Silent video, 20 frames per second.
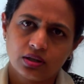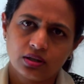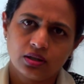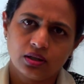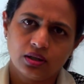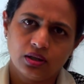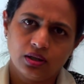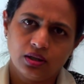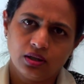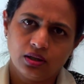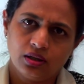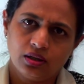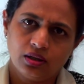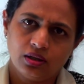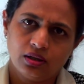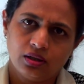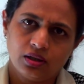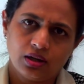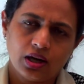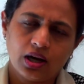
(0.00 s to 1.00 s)
surgery,
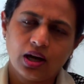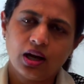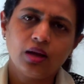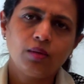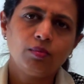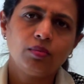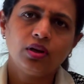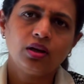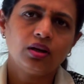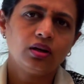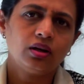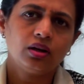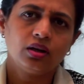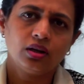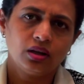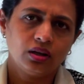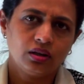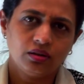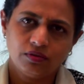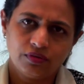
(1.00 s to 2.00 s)
I am learned
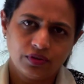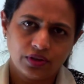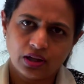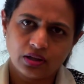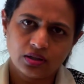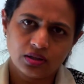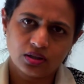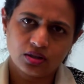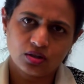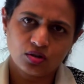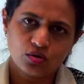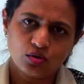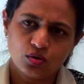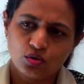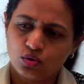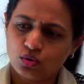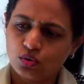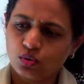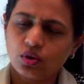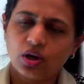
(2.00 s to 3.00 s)
in France,
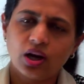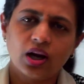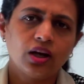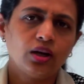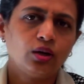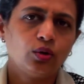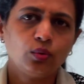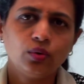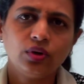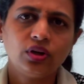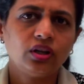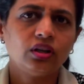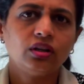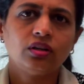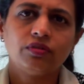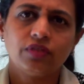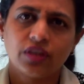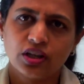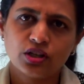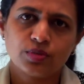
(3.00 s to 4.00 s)
so I do it in
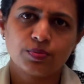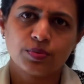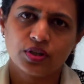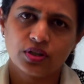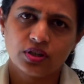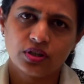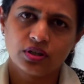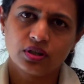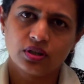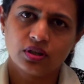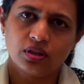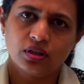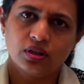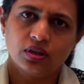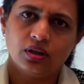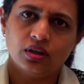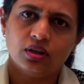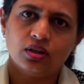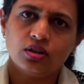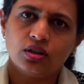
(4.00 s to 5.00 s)
the French position.
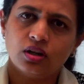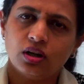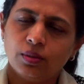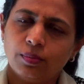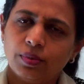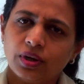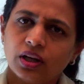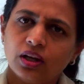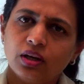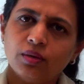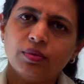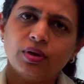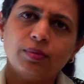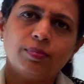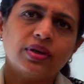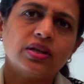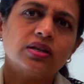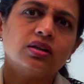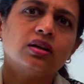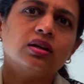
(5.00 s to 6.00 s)
Okay. Typically my
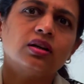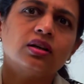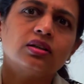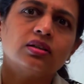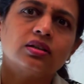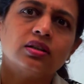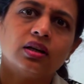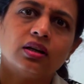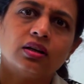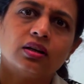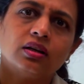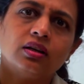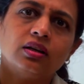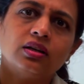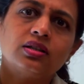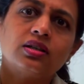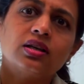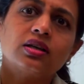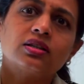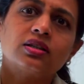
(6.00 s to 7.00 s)
patient is
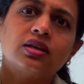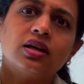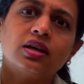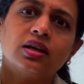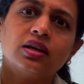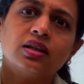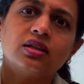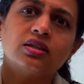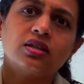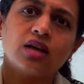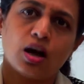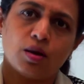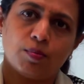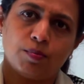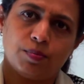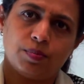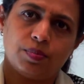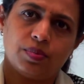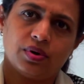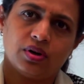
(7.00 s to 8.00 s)
literally 60 degrees
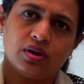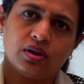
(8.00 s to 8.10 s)
up.